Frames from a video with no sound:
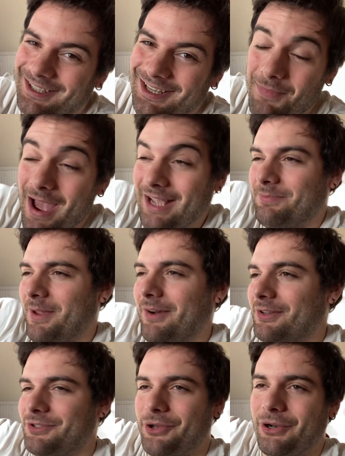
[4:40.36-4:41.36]
In my
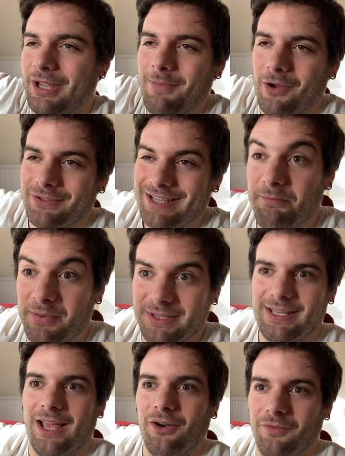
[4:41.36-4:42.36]
experience, only about
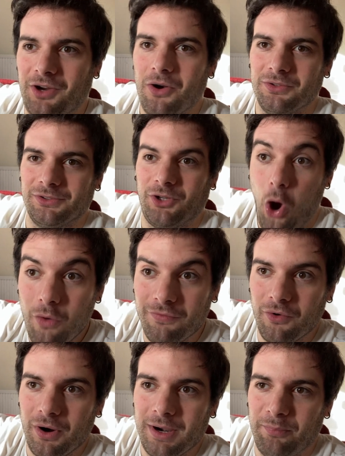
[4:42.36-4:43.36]
10% of girls go
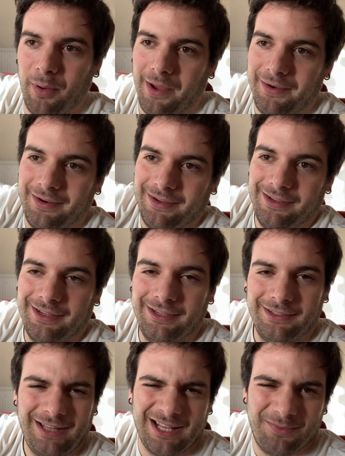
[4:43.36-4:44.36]
for it, but
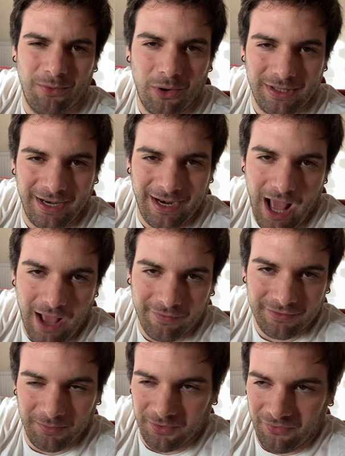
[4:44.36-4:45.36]
that's more than
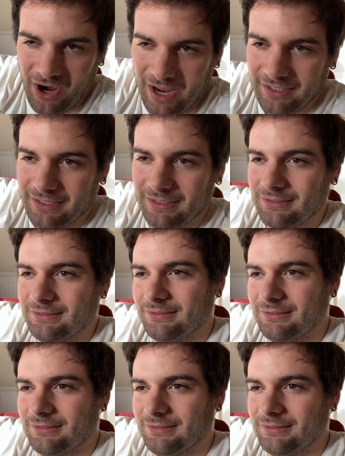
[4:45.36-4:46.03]
enough, to be frank.